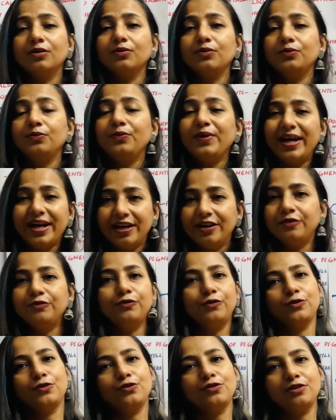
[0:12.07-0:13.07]
where
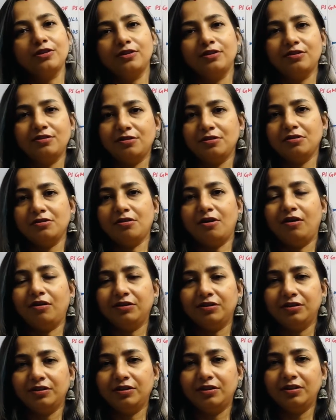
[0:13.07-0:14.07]
photosynthesis
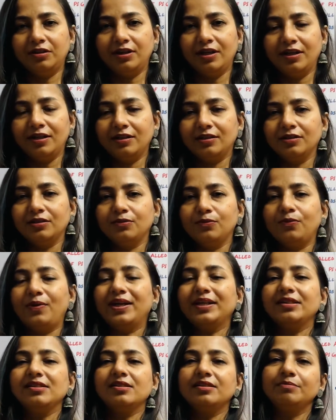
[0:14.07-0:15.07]
occur and
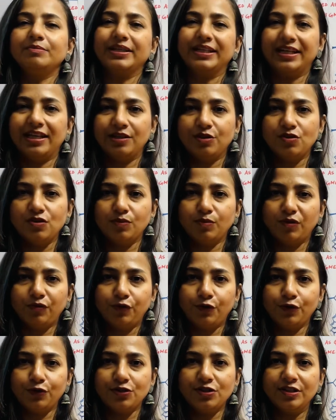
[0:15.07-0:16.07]
what is the mechanism of
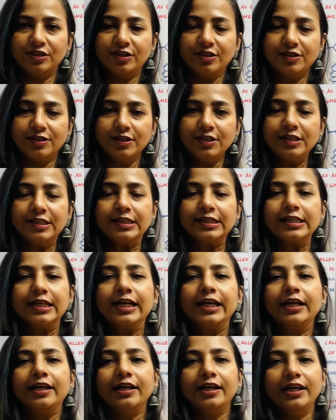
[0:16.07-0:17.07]
photosynthesis,
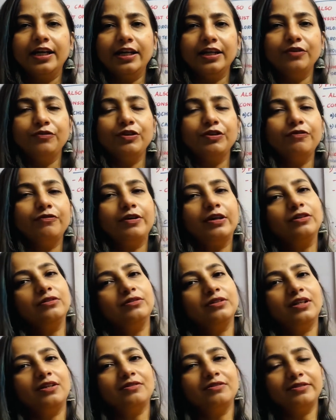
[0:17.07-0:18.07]
and we
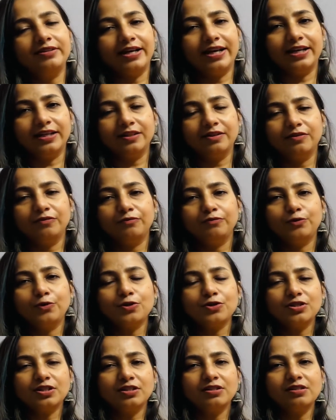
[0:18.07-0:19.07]
found out that
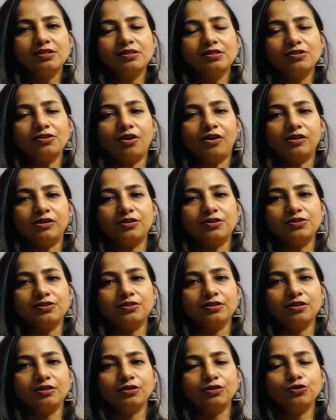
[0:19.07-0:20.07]
photosynthesis occurs
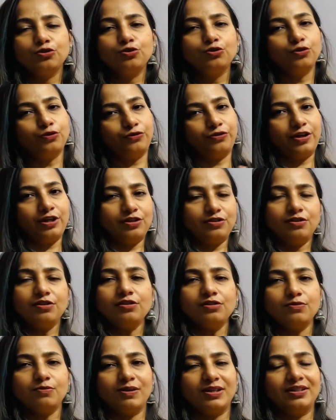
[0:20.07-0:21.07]
in two
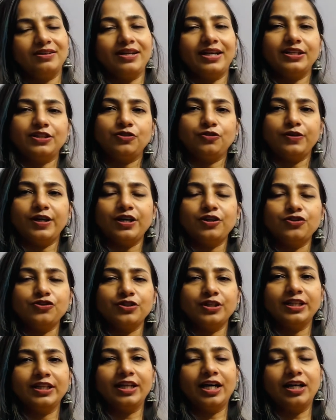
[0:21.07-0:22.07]
phases, one light
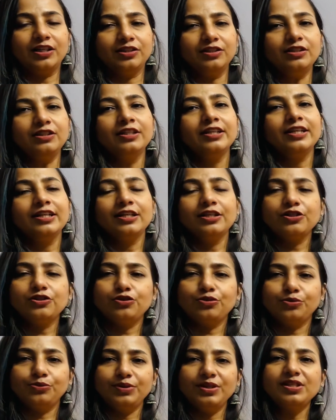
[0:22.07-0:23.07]
reaction and the other is
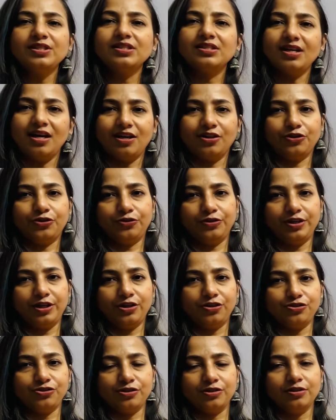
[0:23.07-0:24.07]
known as dark
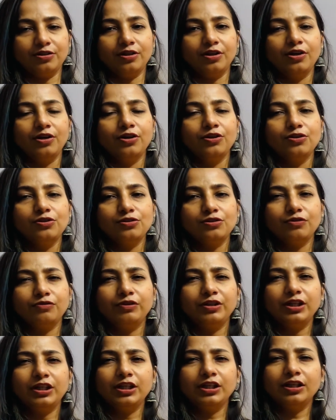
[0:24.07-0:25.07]
reaction. So
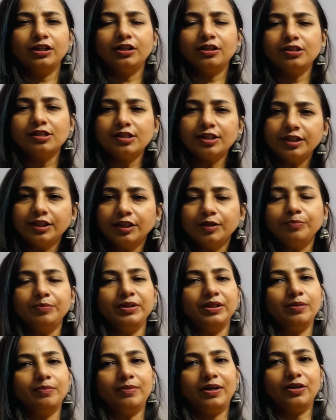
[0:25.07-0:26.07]
we studied a
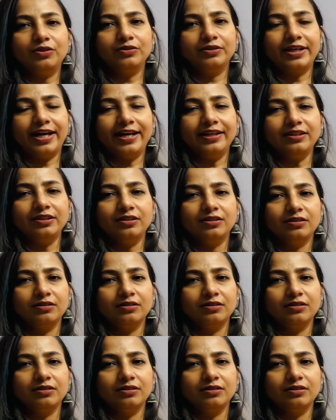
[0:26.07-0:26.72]
bit about that